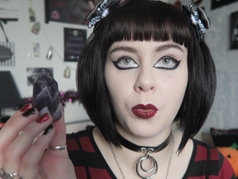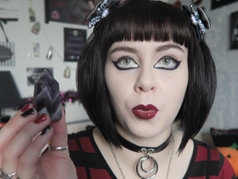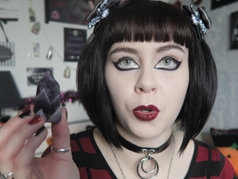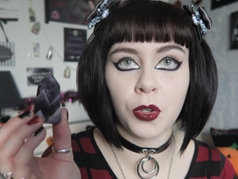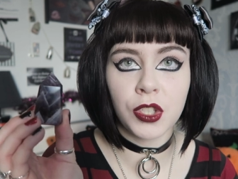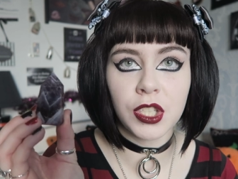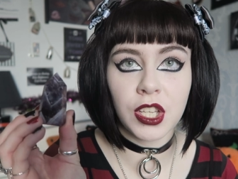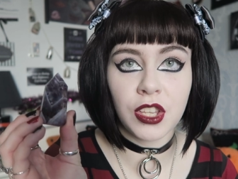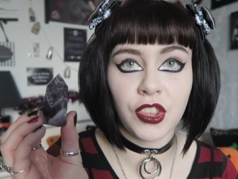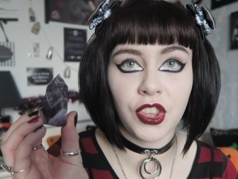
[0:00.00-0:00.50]

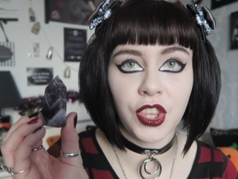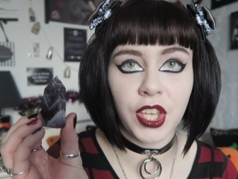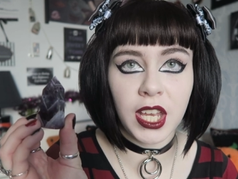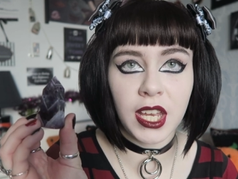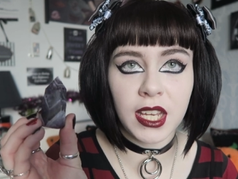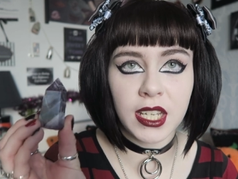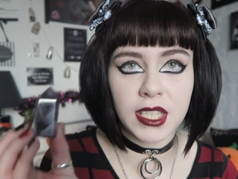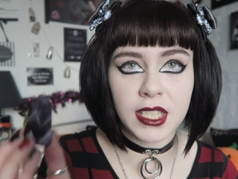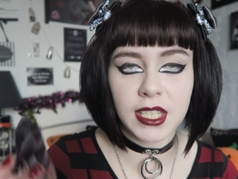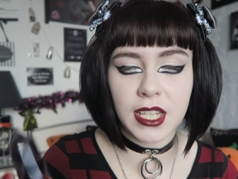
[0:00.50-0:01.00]
was
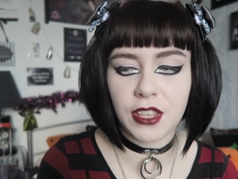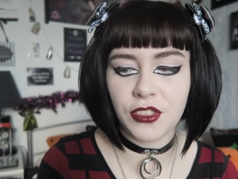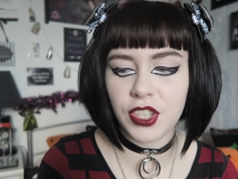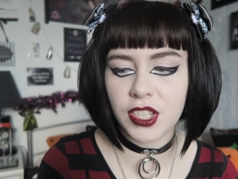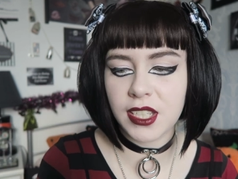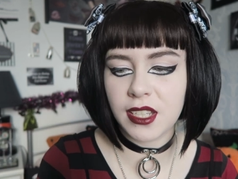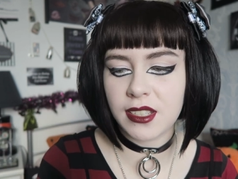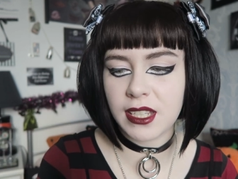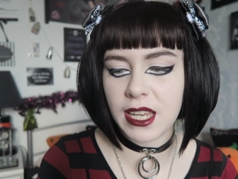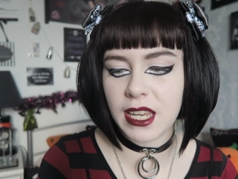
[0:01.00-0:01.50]
this. Now
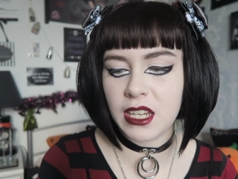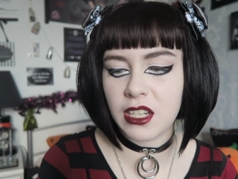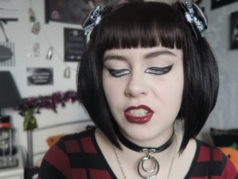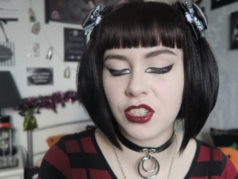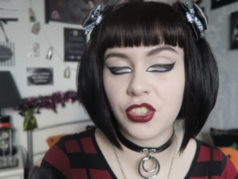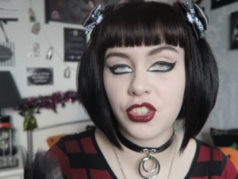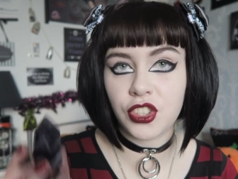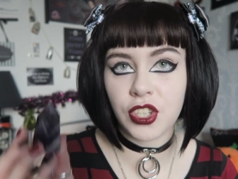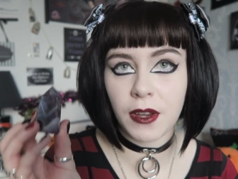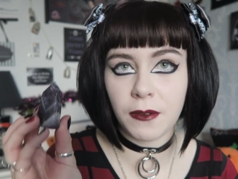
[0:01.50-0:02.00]
this is a
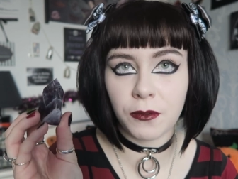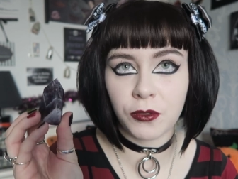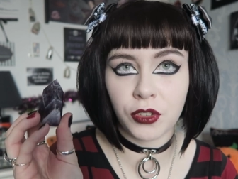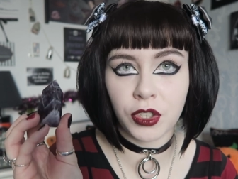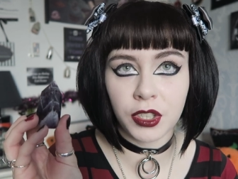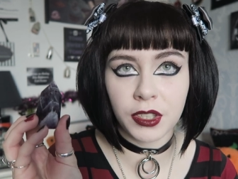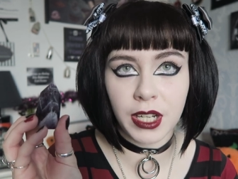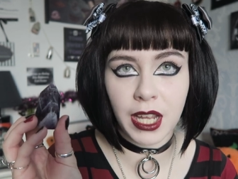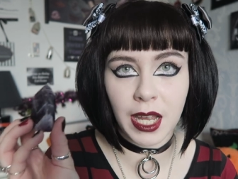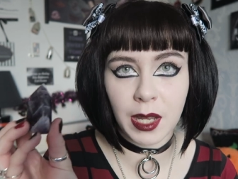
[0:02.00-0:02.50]

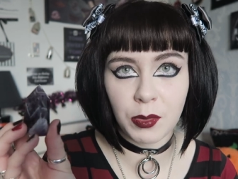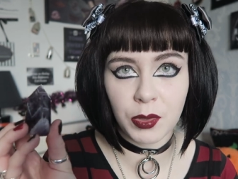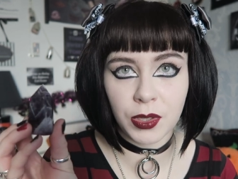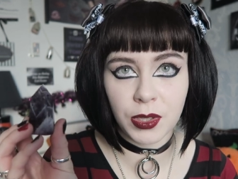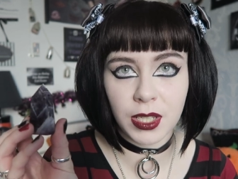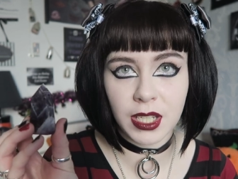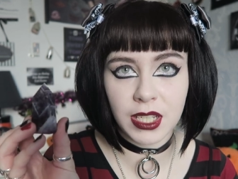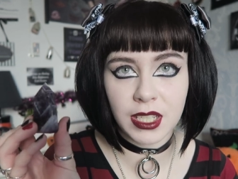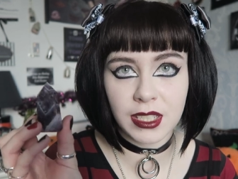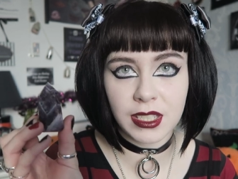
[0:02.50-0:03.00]
chevron
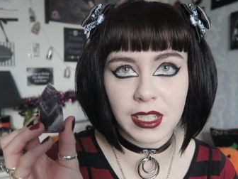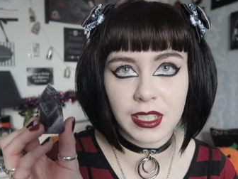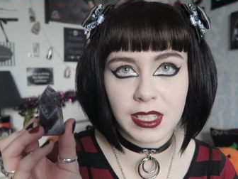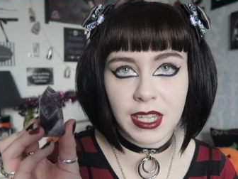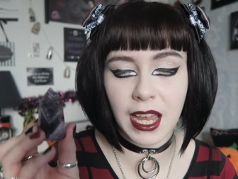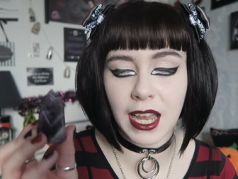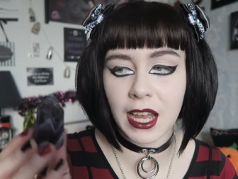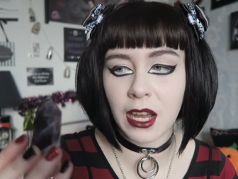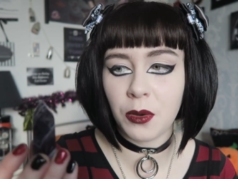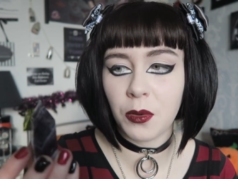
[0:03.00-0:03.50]
amethyst
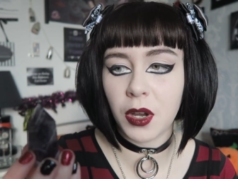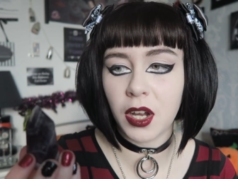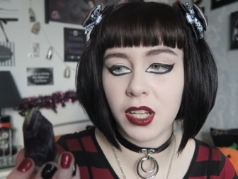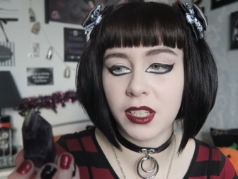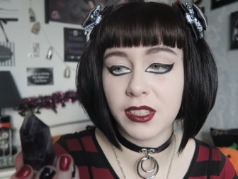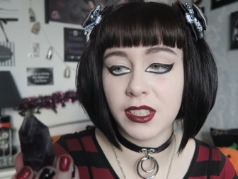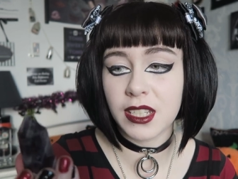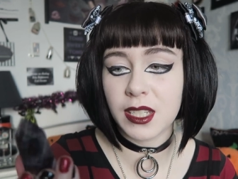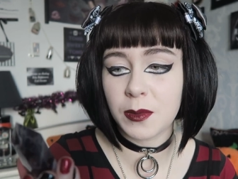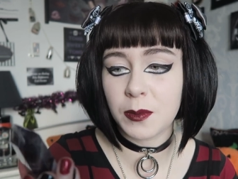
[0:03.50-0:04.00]
tower,
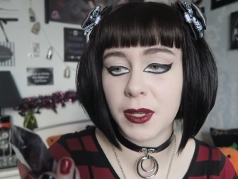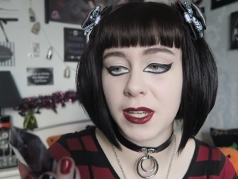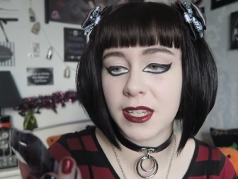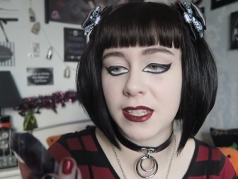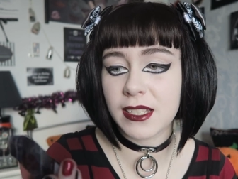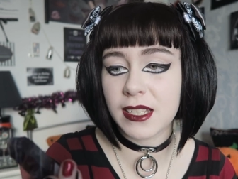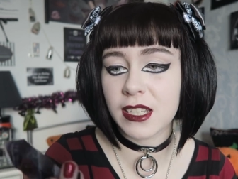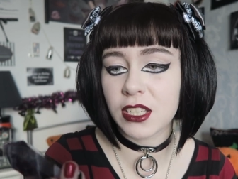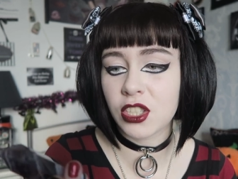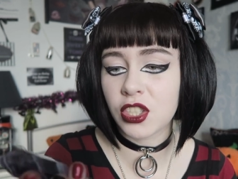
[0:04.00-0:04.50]
and this
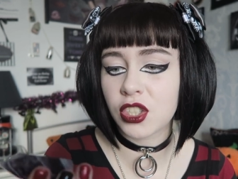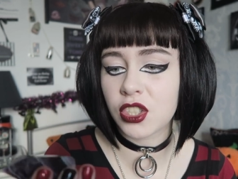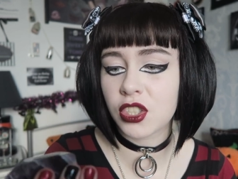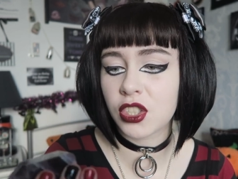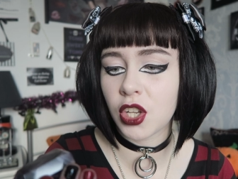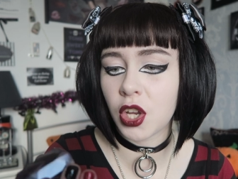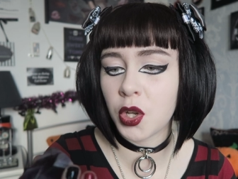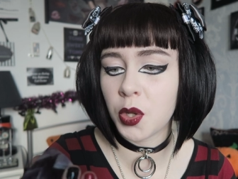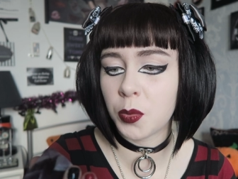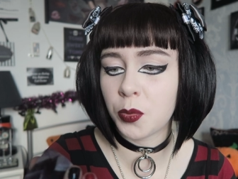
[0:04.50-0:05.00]
piece is
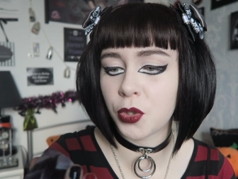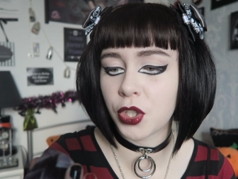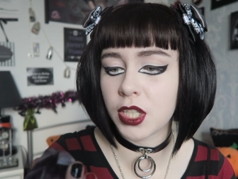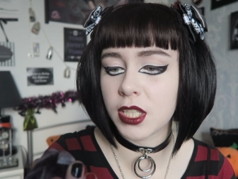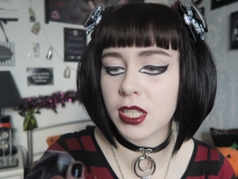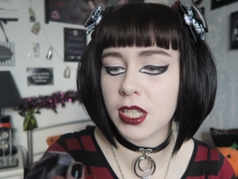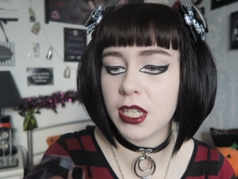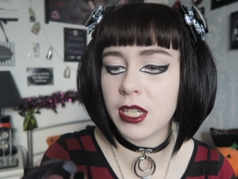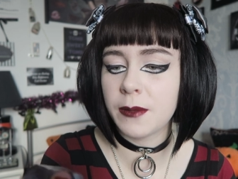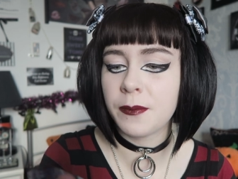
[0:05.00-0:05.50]
so
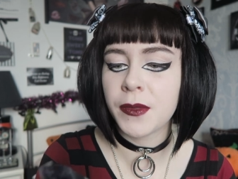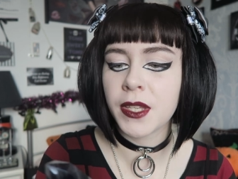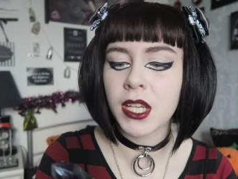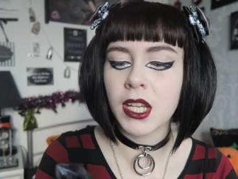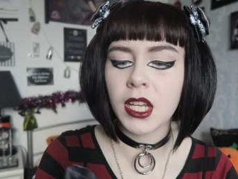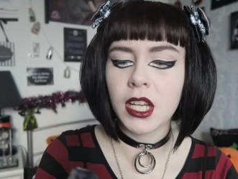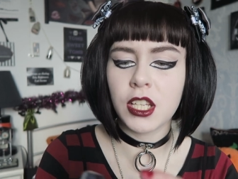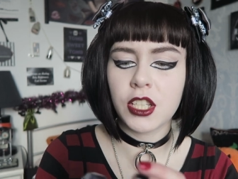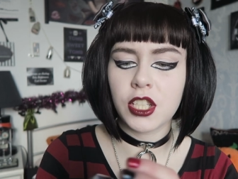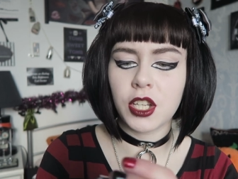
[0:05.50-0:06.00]
pretty.
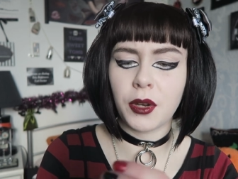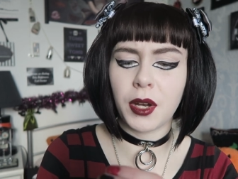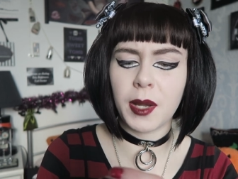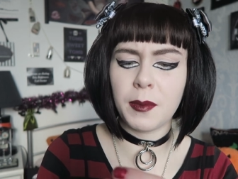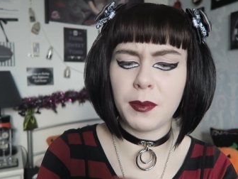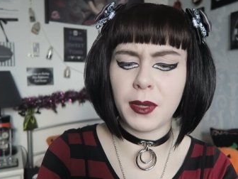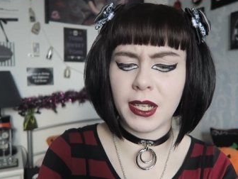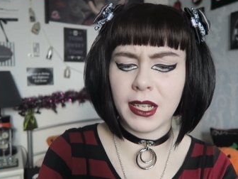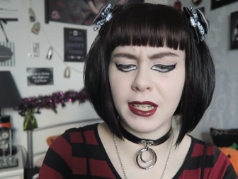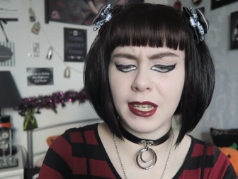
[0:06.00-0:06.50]
So
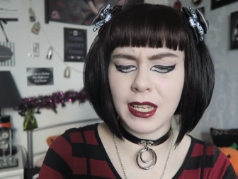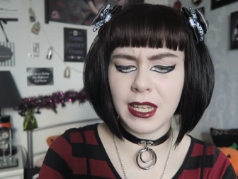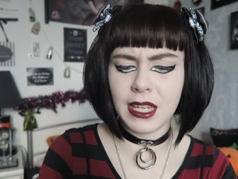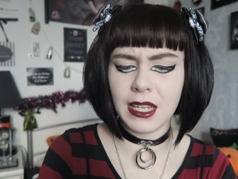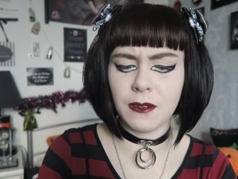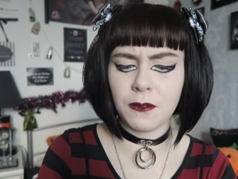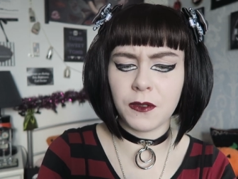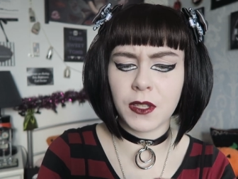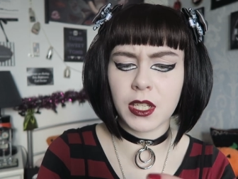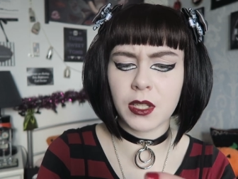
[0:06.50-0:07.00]
I
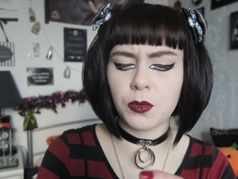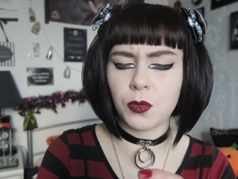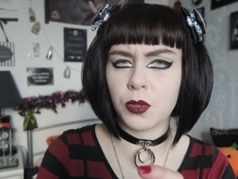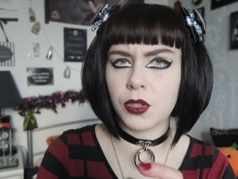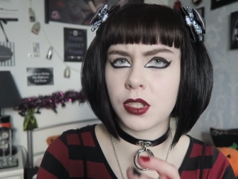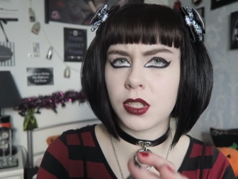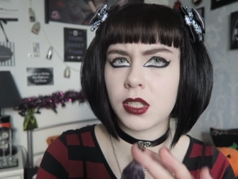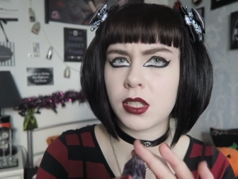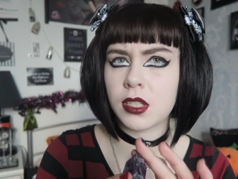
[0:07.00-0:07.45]
believe this was